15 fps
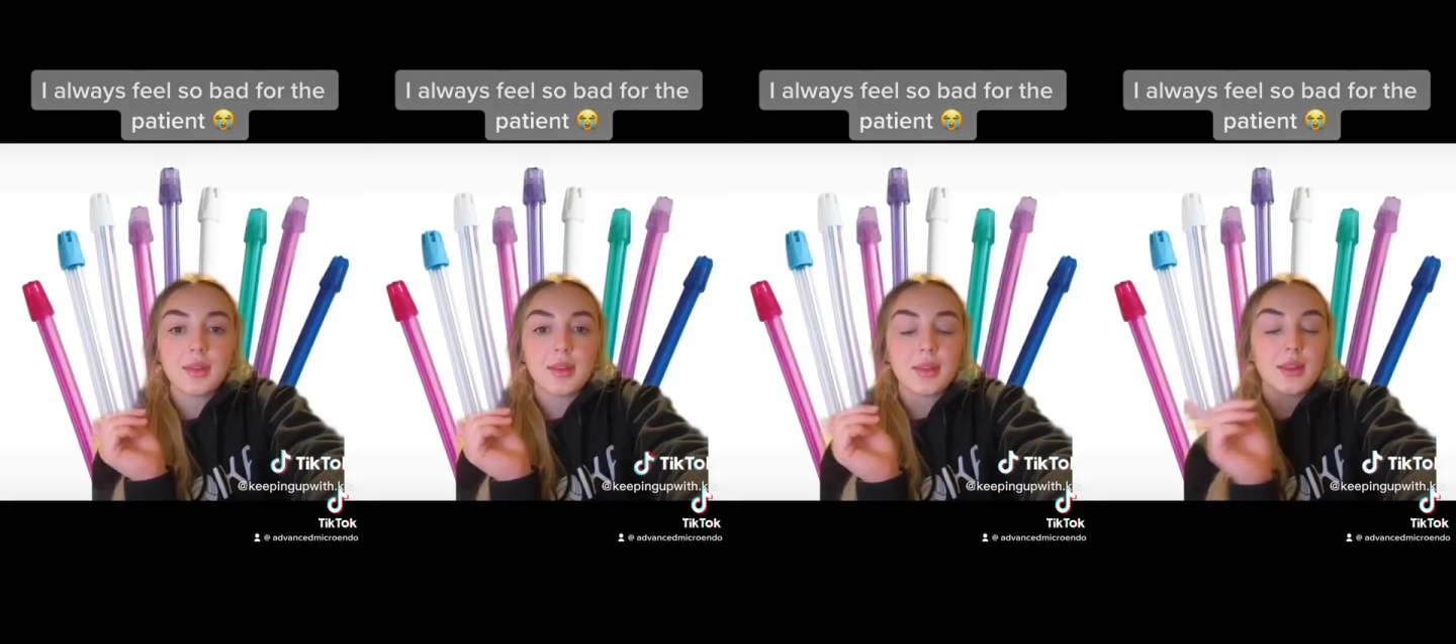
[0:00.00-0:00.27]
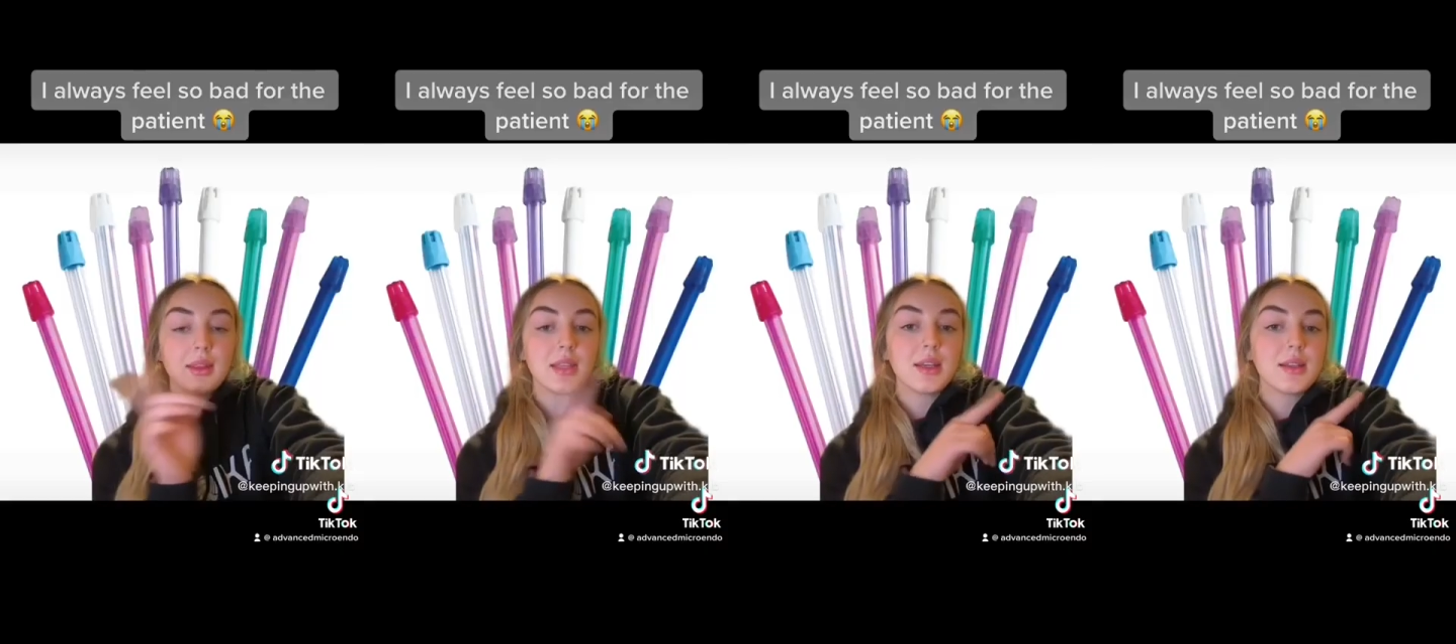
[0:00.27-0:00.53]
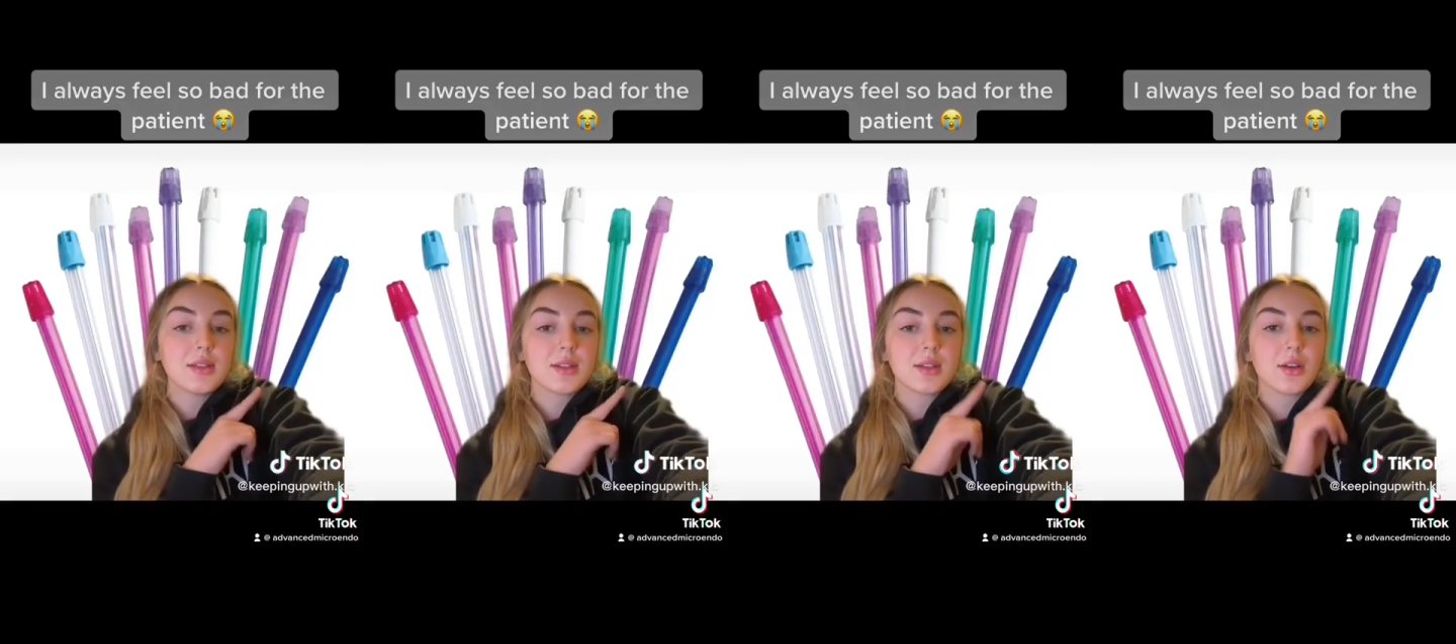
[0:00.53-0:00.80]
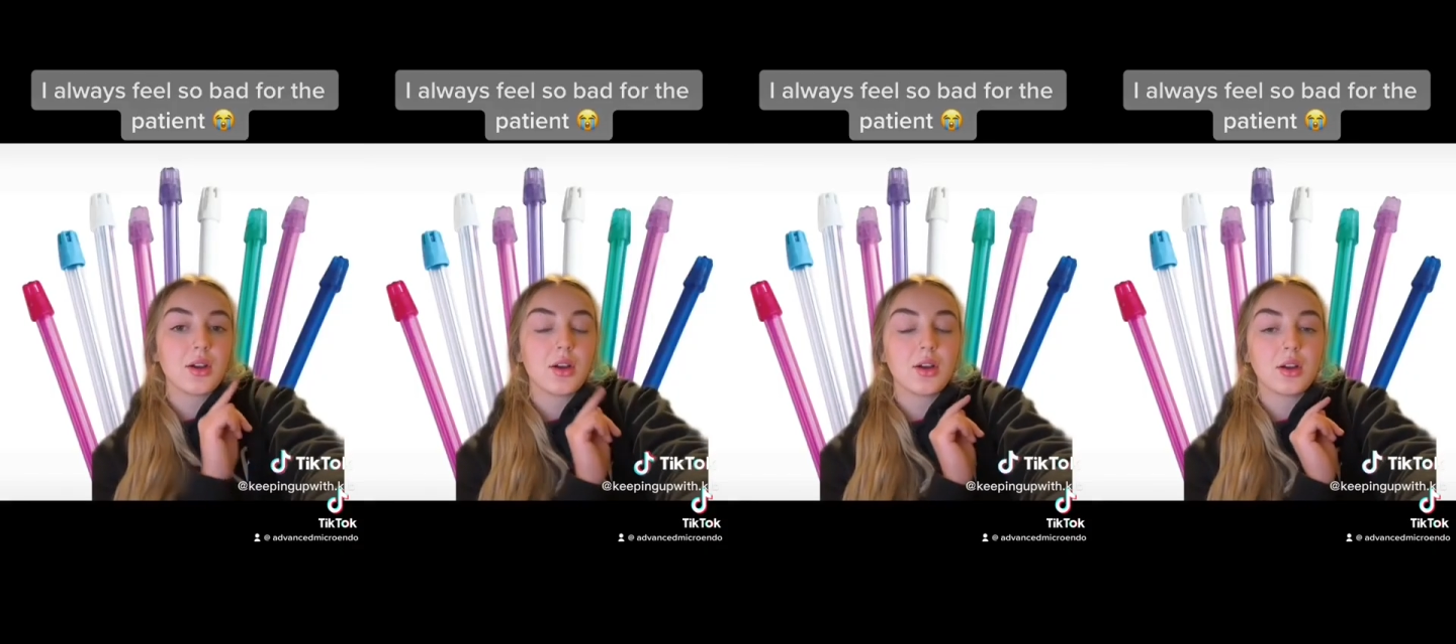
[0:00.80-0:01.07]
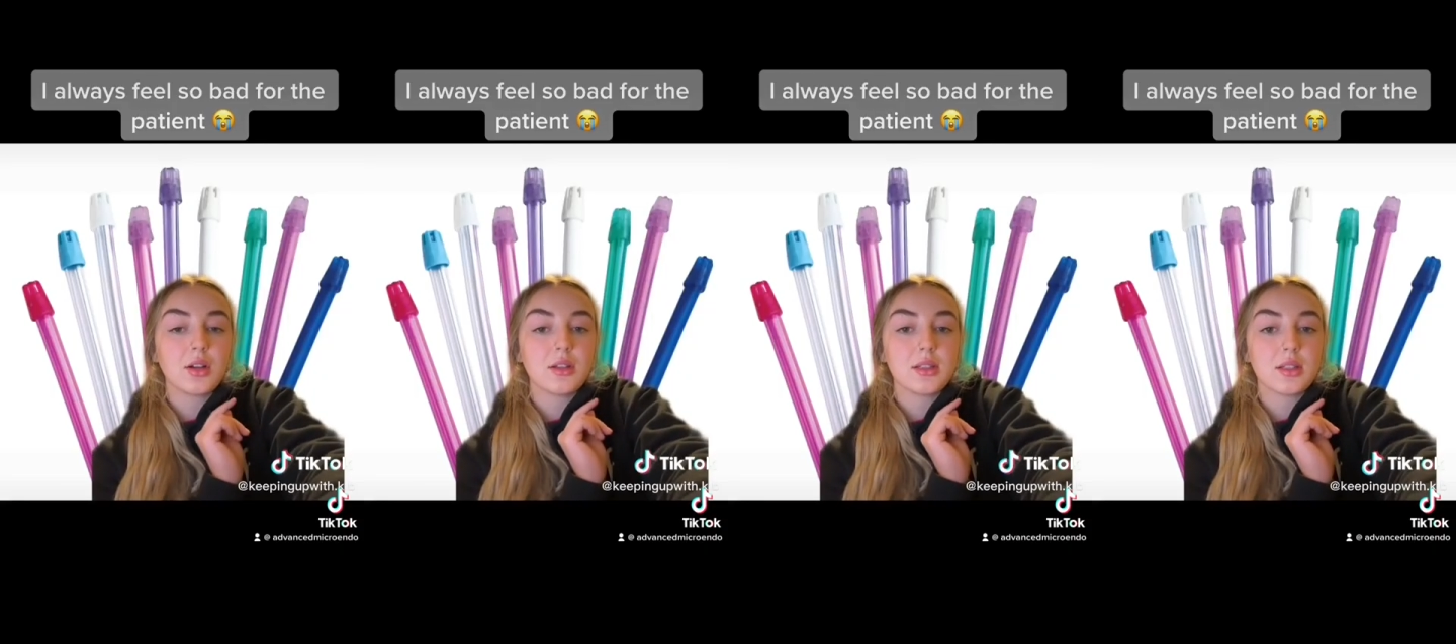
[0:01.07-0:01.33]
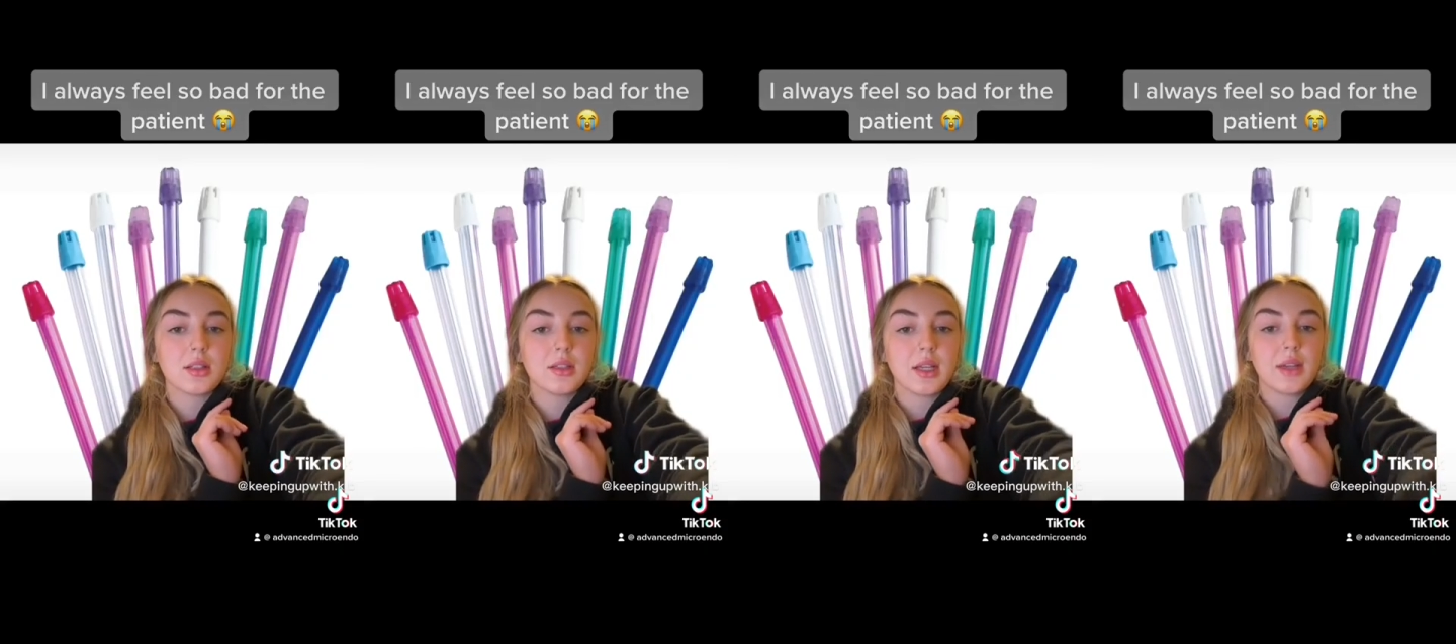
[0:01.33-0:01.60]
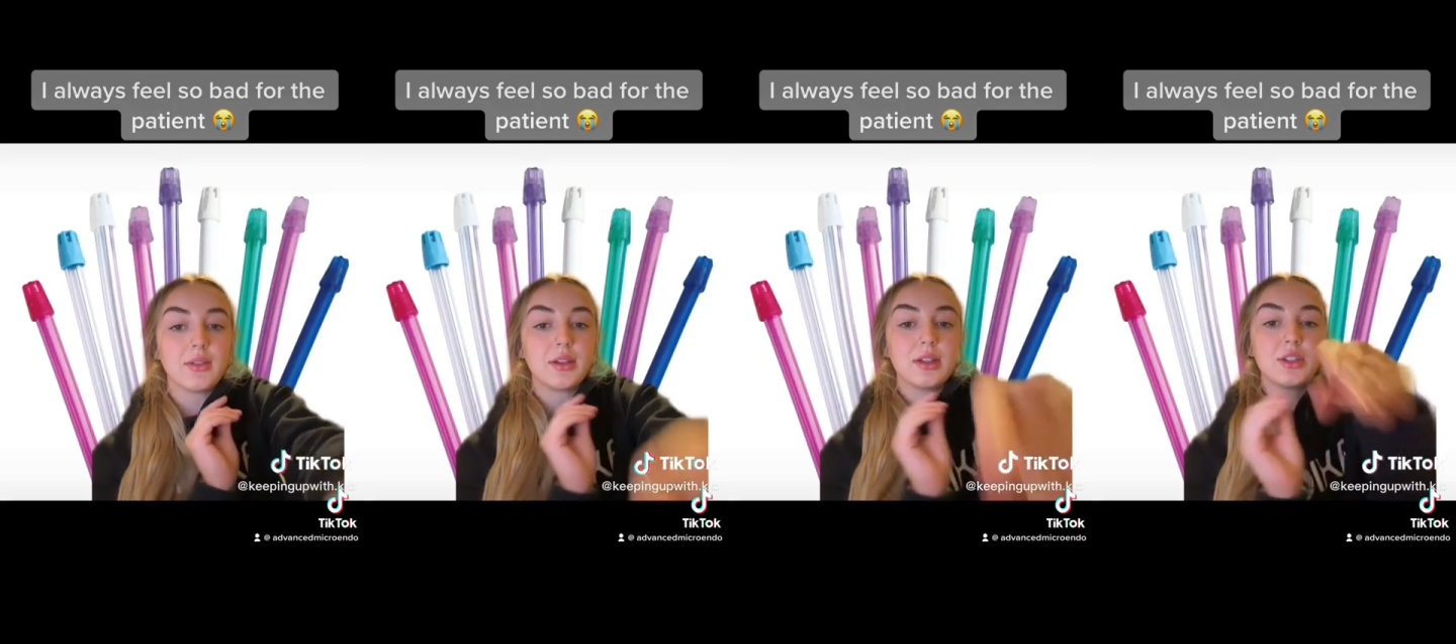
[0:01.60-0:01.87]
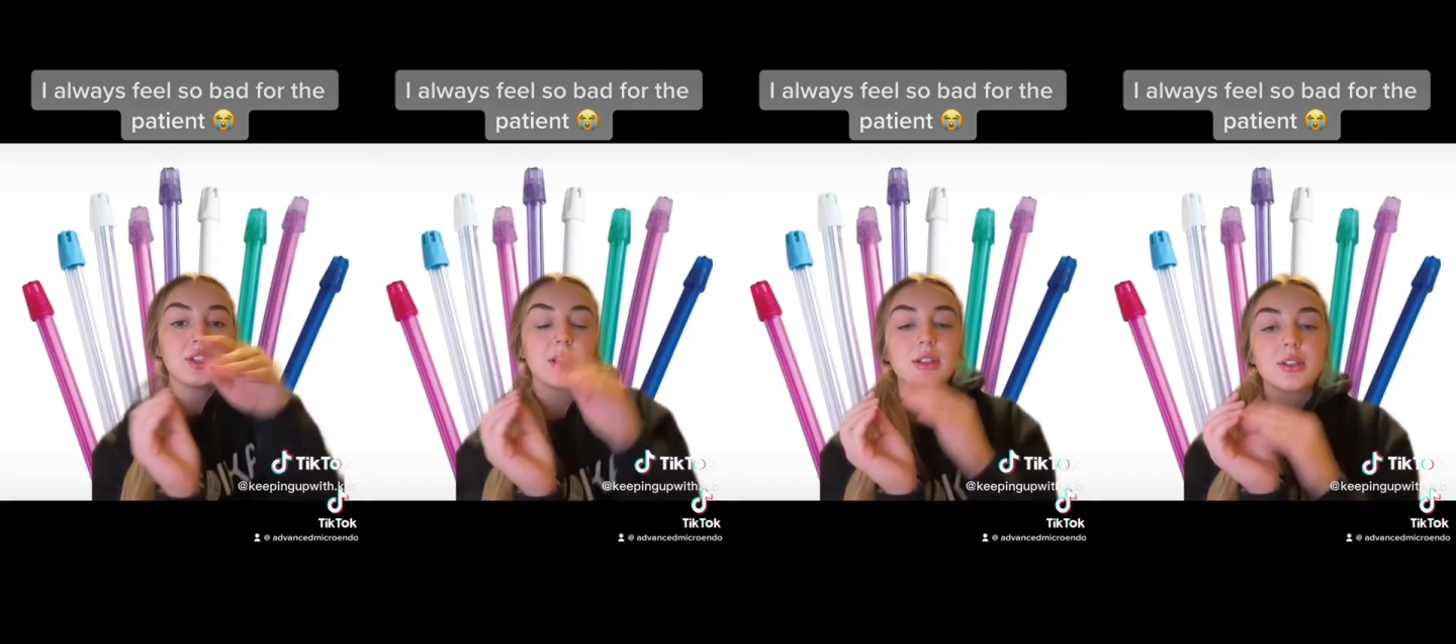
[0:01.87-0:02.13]
These are saliva
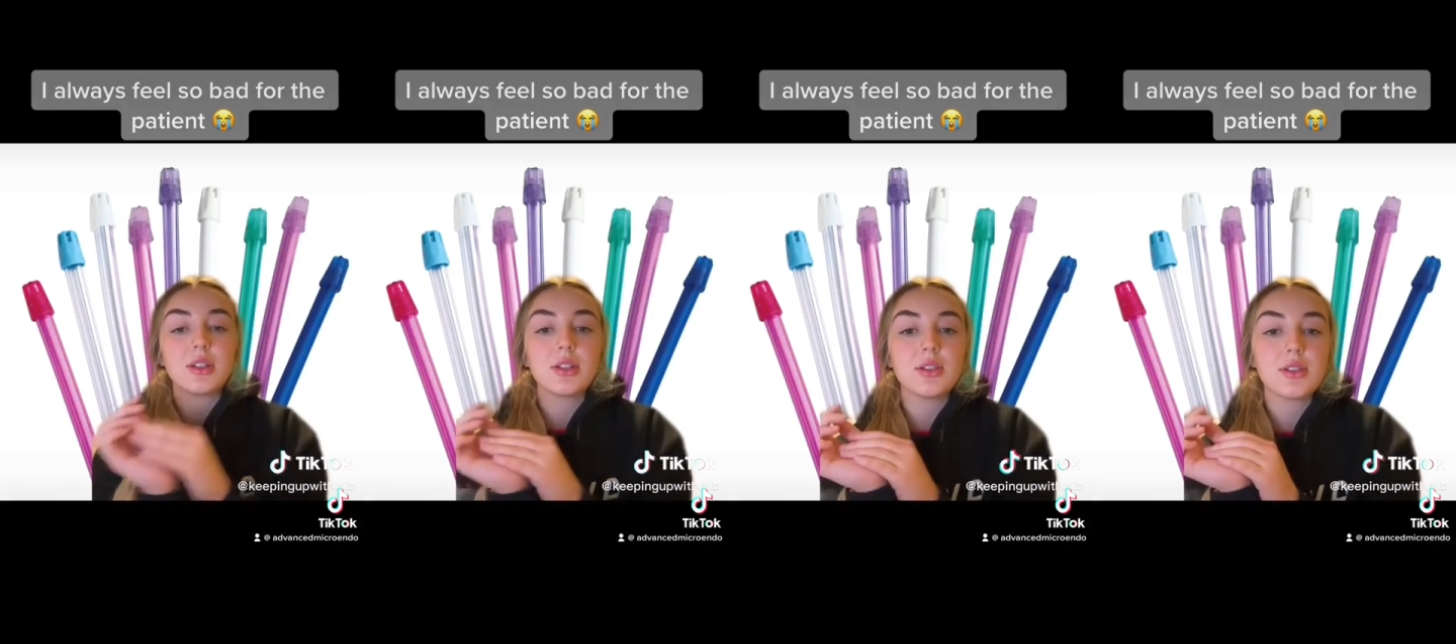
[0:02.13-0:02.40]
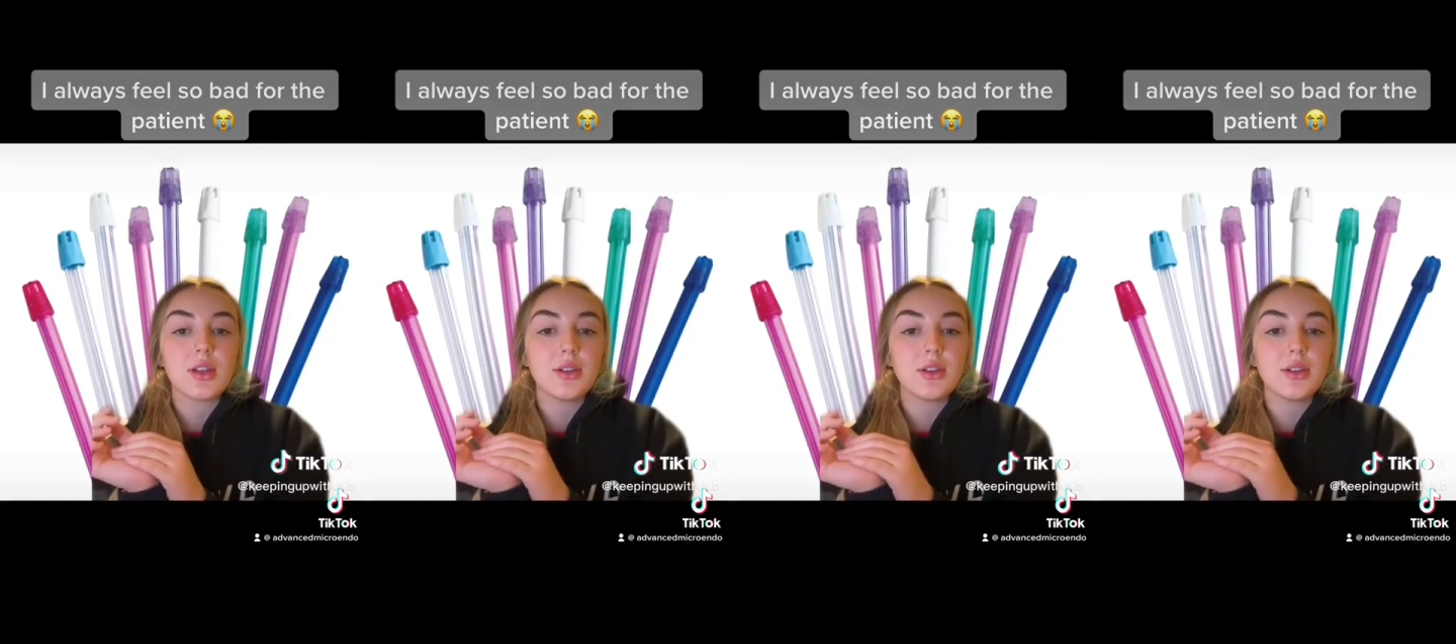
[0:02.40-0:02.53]
ejectors.